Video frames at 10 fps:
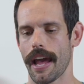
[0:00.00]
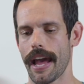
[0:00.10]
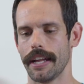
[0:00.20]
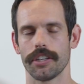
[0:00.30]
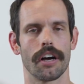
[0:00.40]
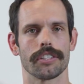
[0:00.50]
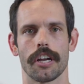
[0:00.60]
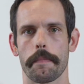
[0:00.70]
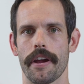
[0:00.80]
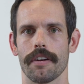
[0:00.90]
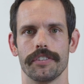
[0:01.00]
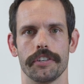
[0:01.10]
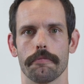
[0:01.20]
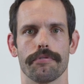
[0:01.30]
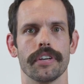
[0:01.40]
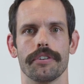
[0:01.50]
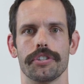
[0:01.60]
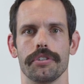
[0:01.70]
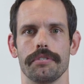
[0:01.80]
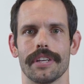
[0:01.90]
and toss on a pair of Xero Prio
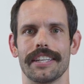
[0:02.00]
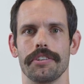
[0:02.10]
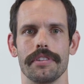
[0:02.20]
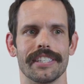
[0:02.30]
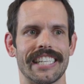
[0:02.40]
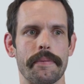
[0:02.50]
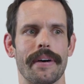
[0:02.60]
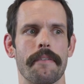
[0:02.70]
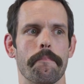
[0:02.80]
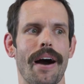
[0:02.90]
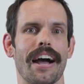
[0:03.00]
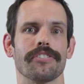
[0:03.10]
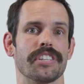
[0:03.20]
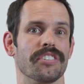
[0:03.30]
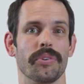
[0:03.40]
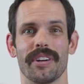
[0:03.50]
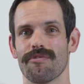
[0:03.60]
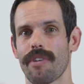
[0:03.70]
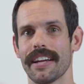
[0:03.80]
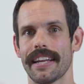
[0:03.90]
shoes and do the same amount of miles that you're
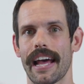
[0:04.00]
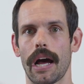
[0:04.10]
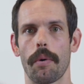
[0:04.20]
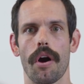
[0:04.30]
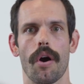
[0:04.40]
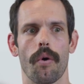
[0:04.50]
doing right now,